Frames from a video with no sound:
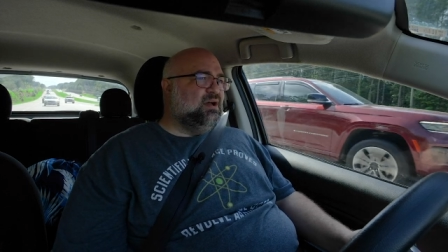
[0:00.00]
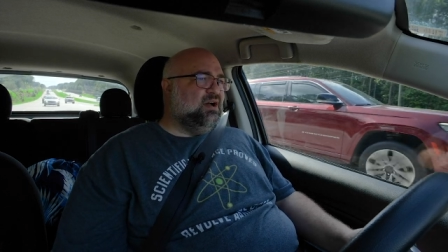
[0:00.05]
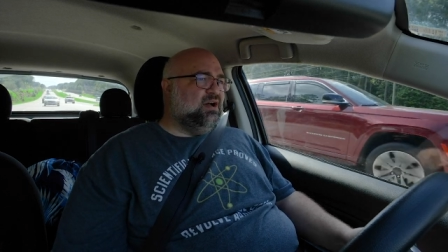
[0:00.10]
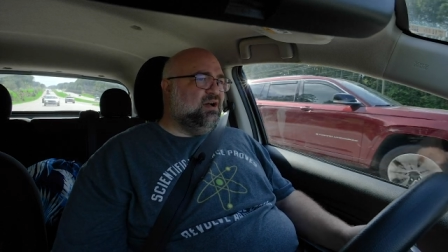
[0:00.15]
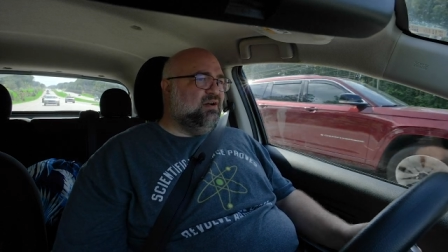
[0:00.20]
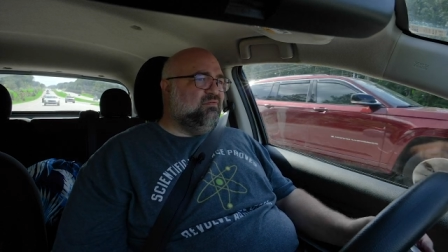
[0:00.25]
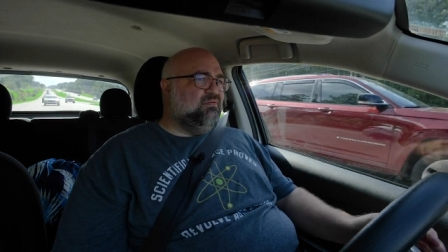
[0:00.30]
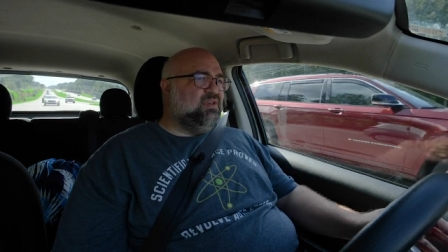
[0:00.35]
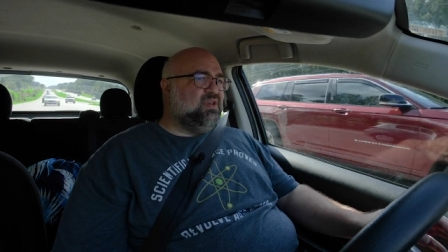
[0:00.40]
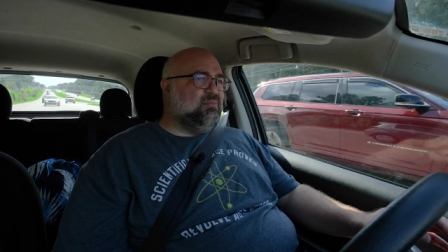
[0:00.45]

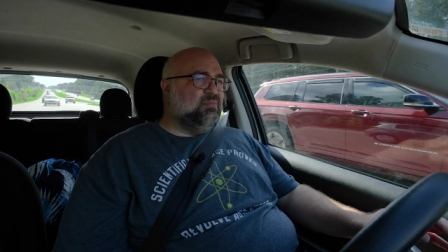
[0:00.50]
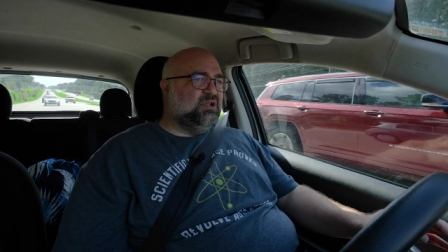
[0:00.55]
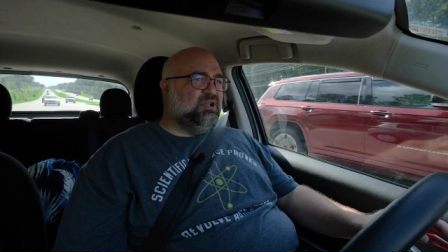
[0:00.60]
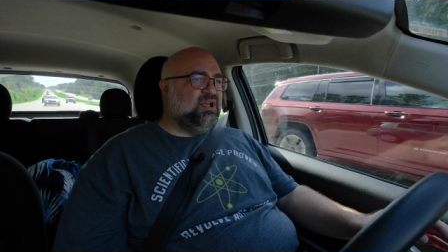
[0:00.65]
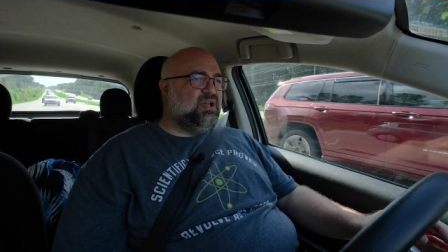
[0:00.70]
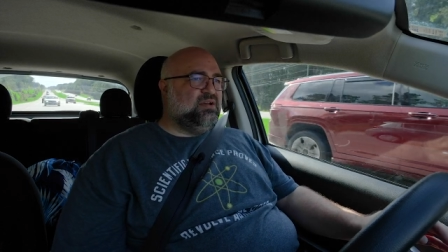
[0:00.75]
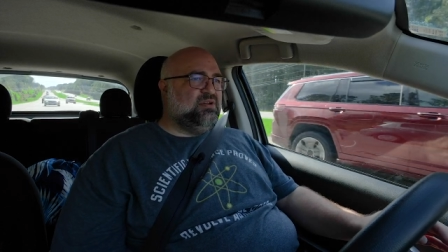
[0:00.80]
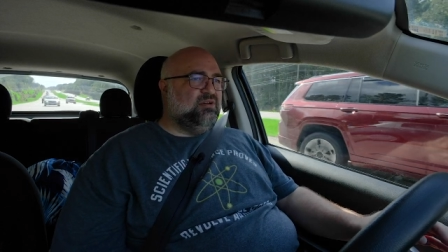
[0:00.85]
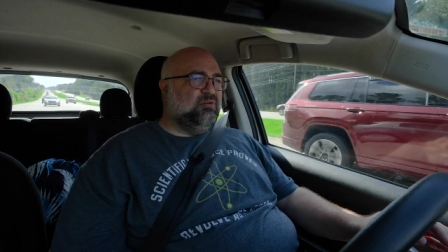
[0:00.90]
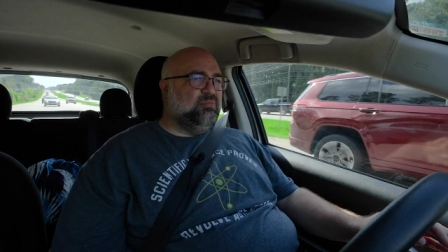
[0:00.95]
of the
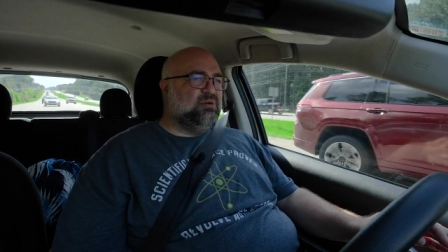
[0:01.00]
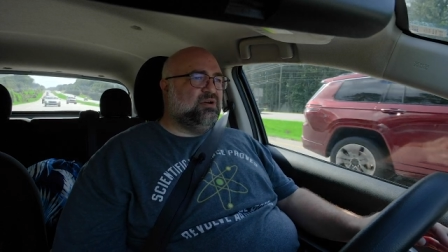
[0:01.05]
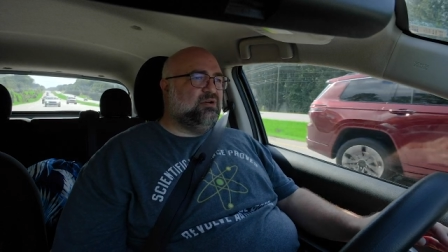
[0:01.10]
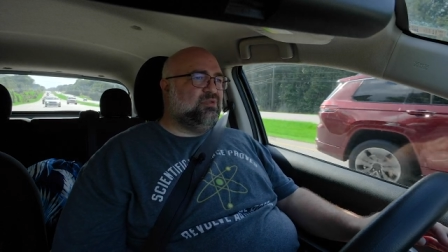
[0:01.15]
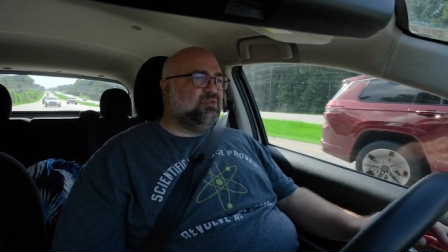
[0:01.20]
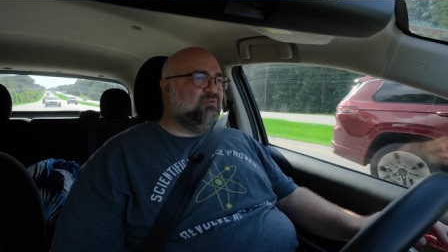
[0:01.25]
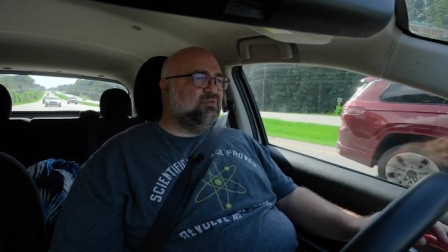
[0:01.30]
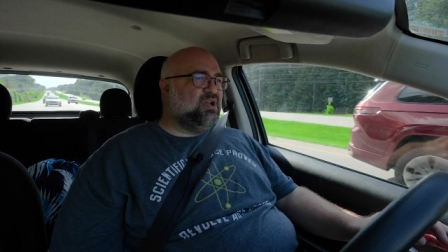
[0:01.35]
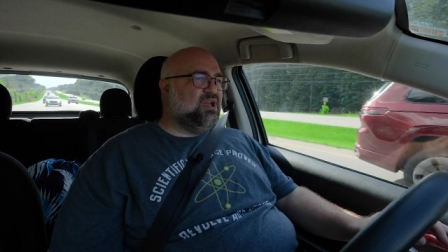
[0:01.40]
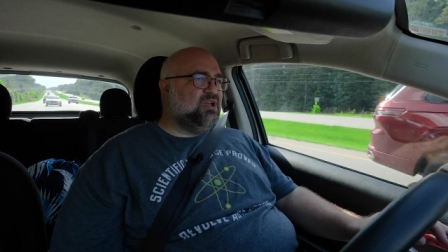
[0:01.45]
millennial
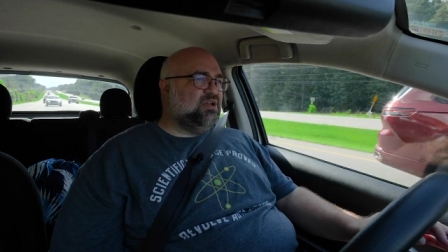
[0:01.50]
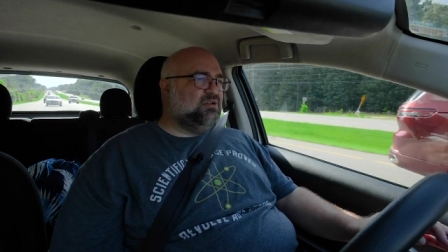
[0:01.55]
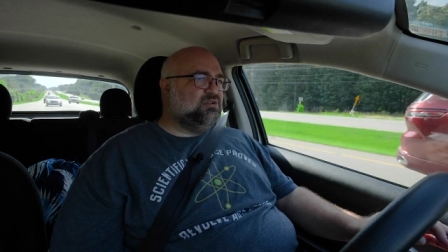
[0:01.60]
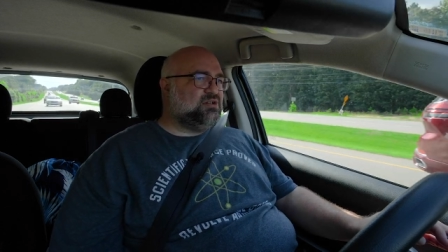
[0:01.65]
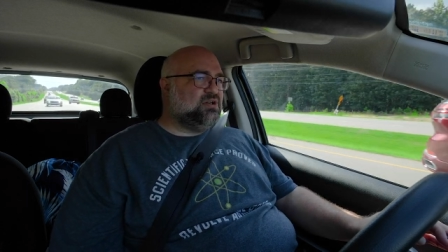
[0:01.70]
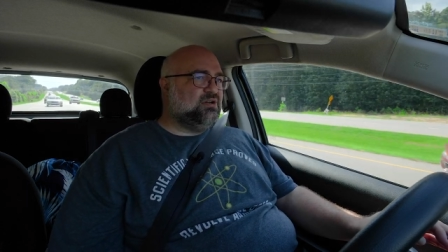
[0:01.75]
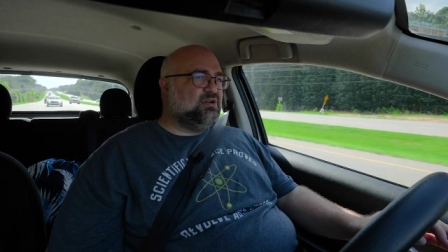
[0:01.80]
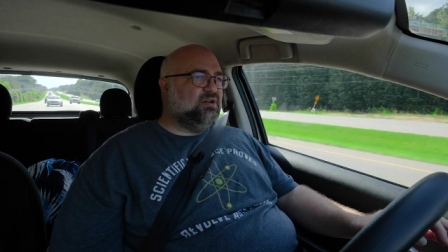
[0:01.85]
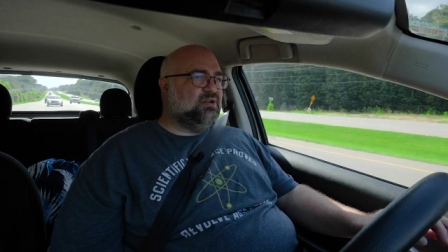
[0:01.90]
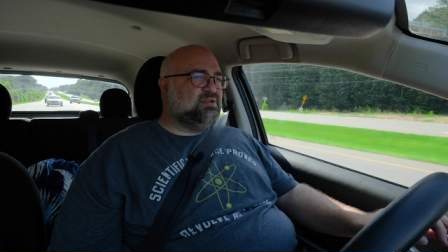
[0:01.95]
birth
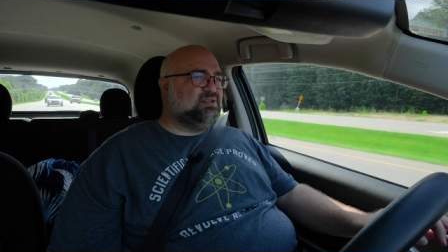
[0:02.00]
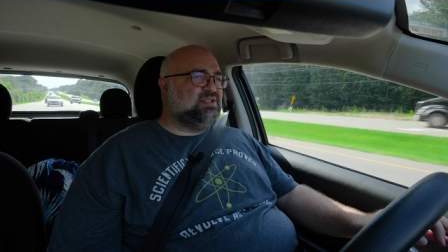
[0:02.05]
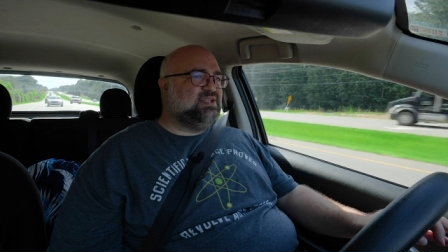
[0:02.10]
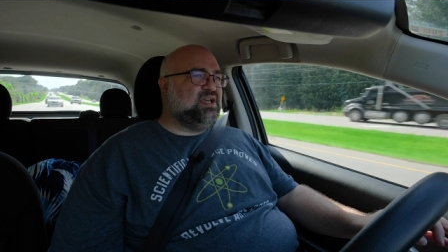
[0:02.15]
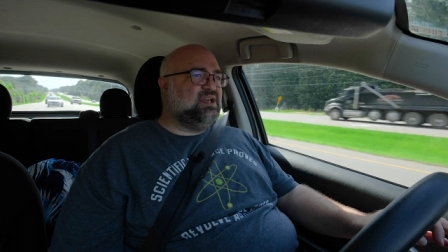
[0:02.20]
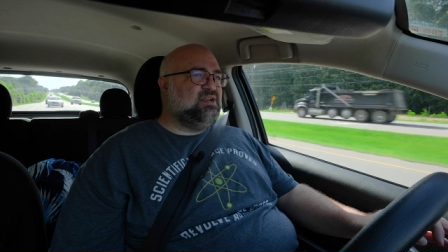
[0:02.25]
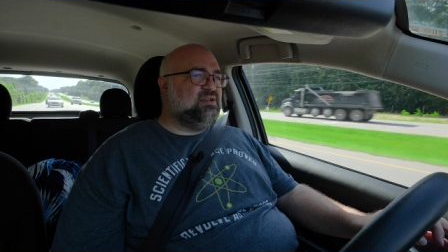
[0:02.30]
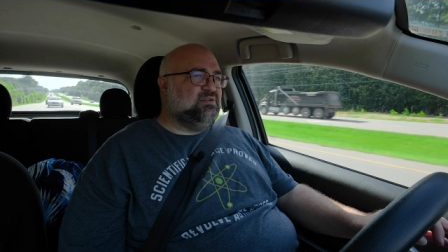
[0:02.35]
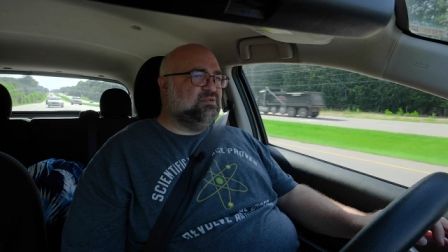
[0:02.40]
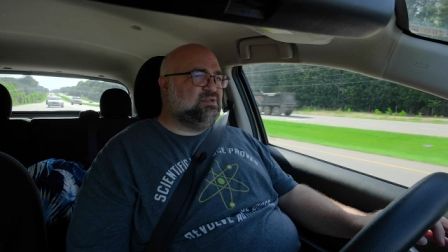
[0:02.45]
range are called
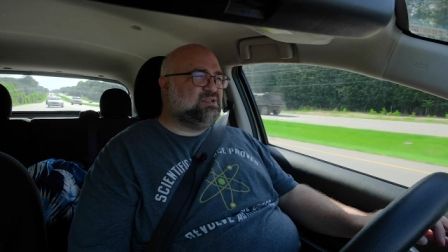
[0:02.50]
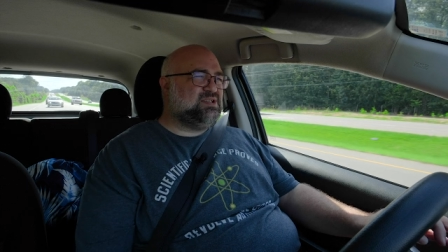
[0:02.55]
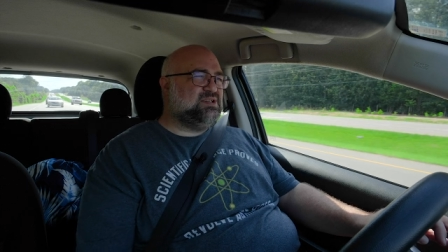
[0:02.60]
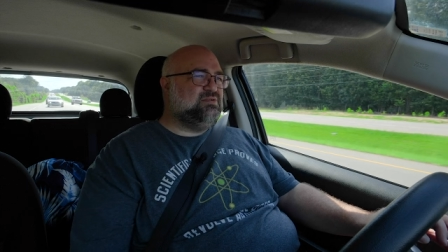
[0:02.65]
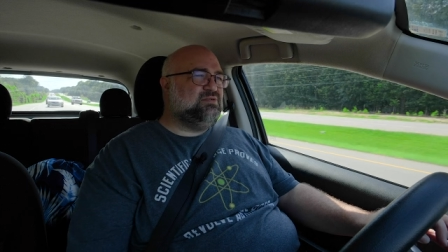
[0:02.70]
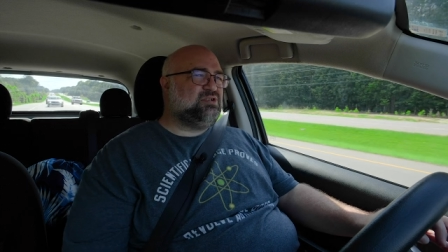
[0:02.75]
Xennials,